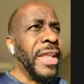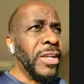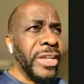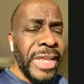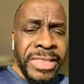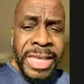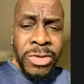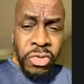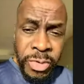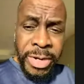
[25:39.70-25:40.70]
that let
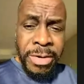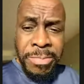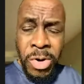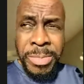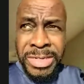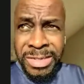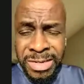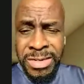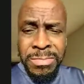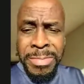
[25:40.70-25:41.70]
that trigger moment
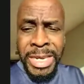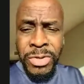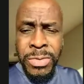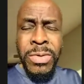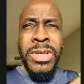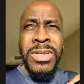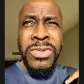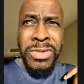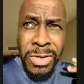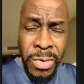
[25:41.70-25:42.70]
make you
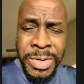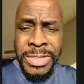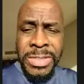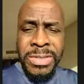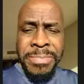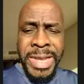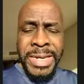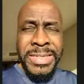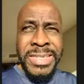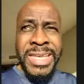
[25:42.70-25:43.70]
go into the
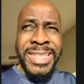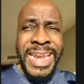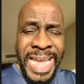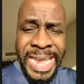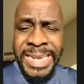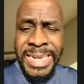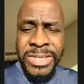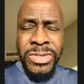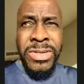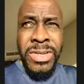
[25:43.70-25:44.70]
mindset that I
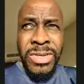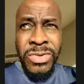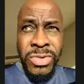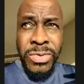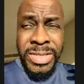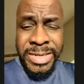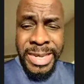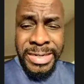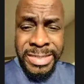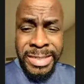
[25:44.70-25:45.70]
need to do the
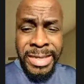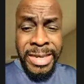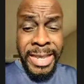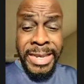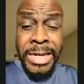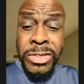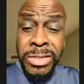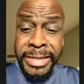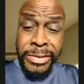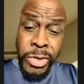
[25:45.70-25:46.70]
next thing, and that's
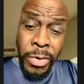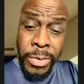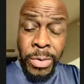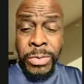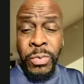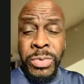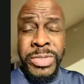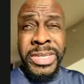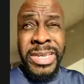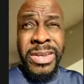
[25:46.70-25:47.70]
turn on the
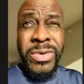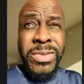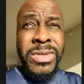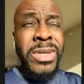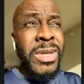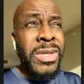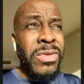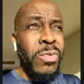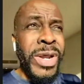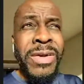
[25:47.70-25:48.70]
routine or the
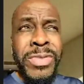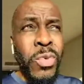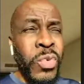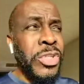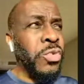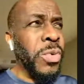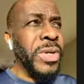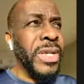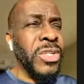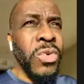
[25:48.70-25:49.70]
whatever the
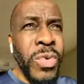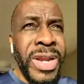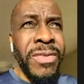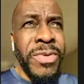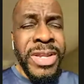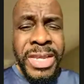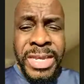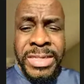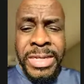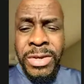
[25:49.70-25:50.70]
ritual is or whatever it
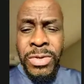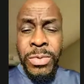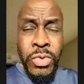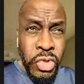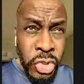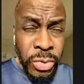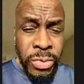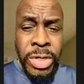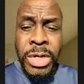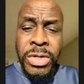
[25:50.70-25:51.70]
is that you
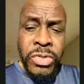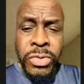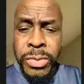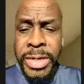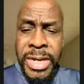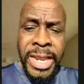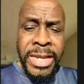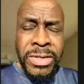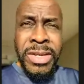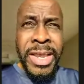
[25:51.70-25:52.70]
do it
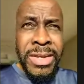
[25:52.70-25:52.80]
and